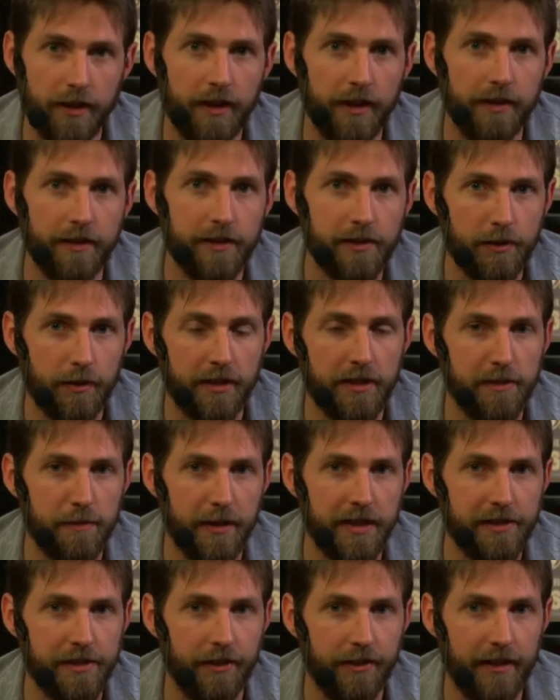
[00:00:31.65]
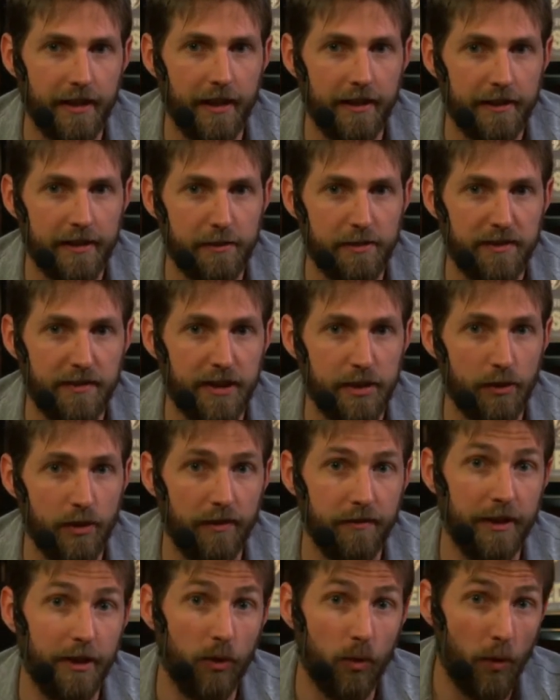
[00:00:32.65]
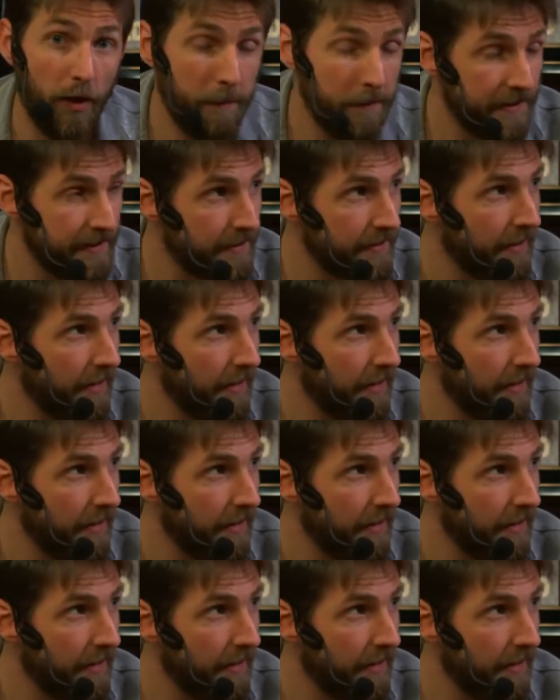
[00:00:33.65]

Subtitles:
and this one is based on the items that you have equipped.